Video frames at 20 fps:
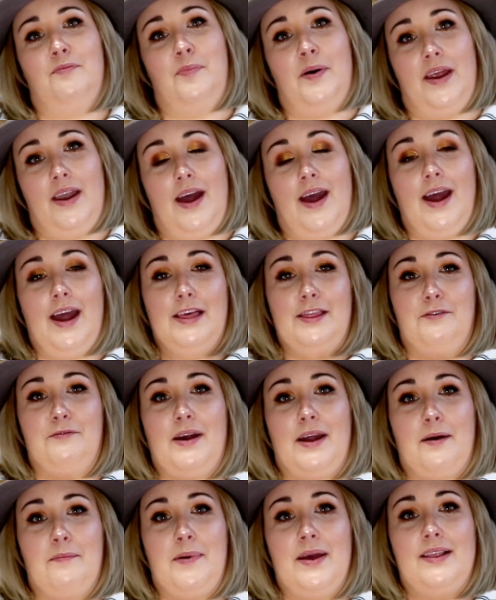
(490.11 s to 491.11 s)
but I highly
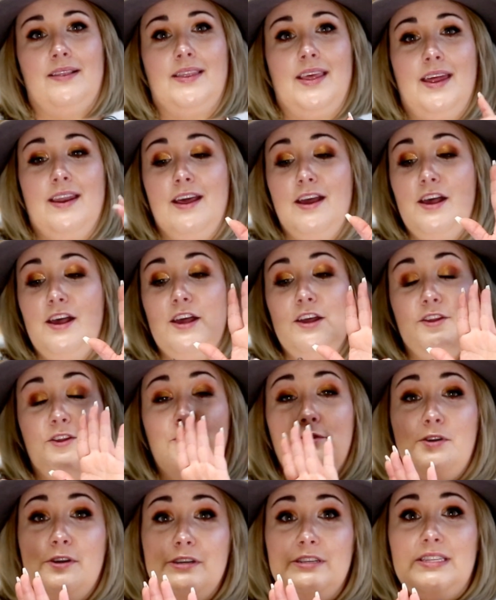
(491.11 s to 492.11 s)
recommend that
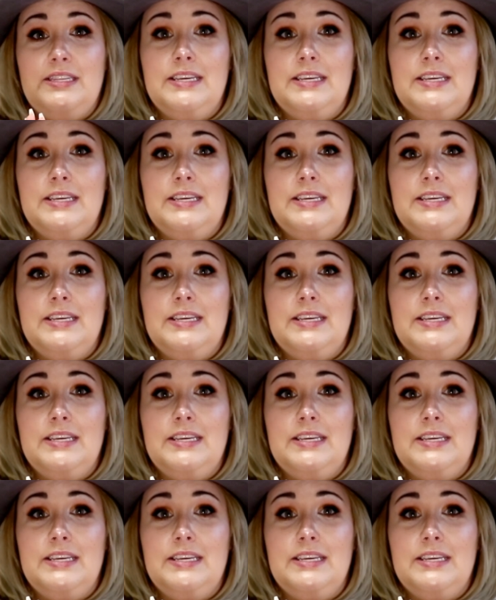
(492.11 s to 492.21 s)
you use